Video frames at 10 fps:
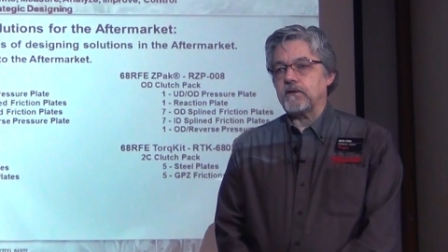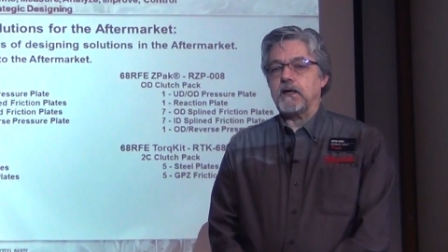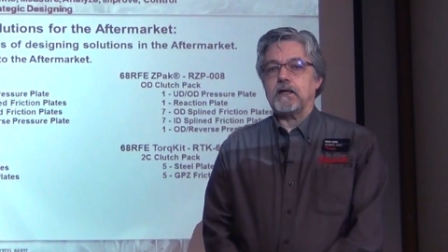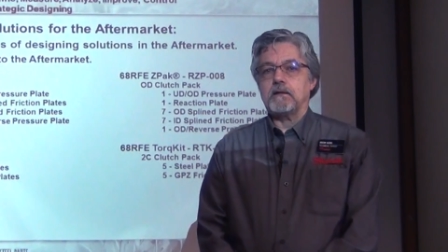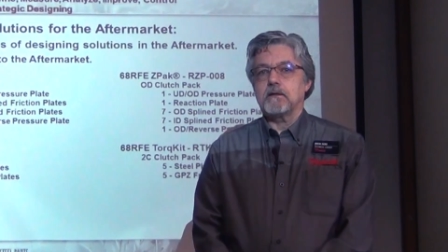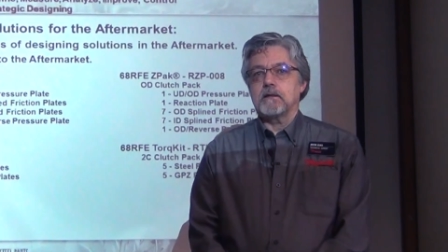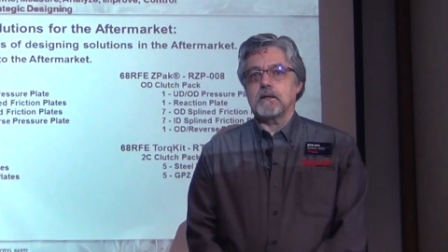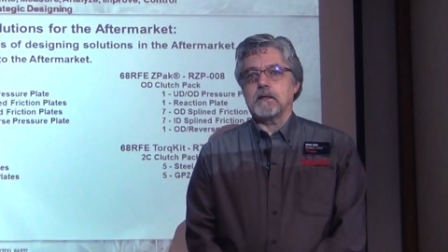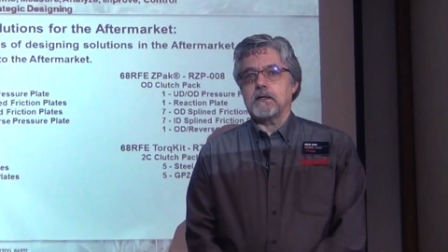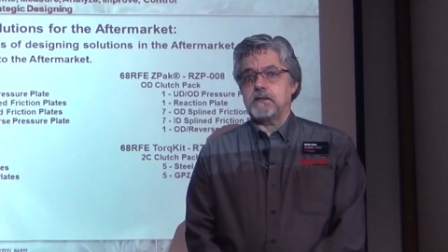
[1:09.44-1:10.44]
find
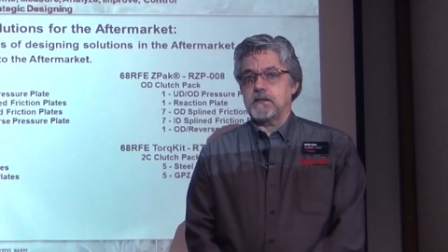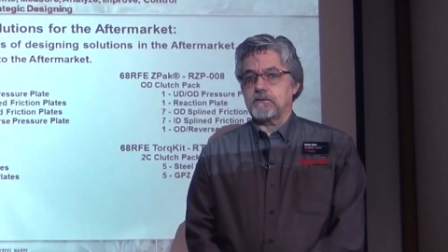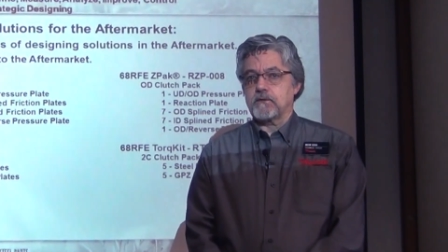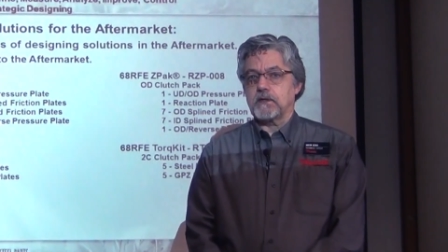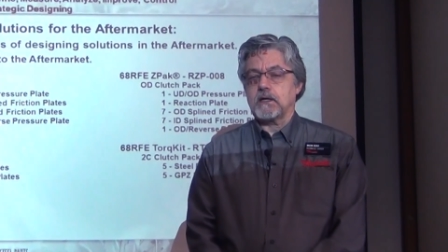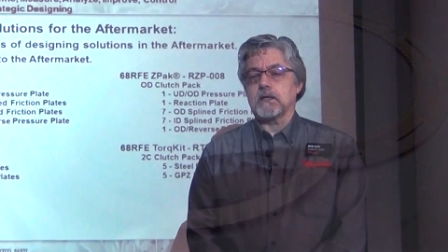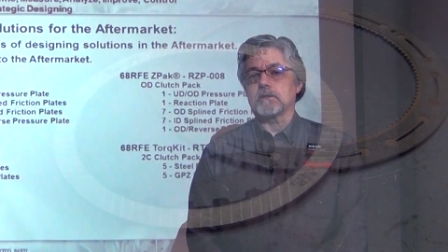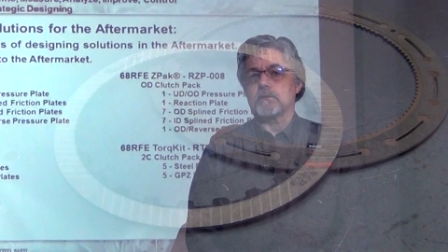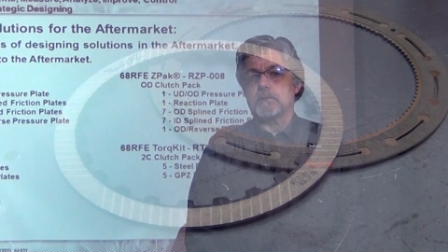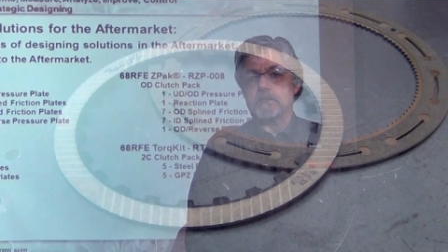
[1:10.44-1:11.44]
uh, different colored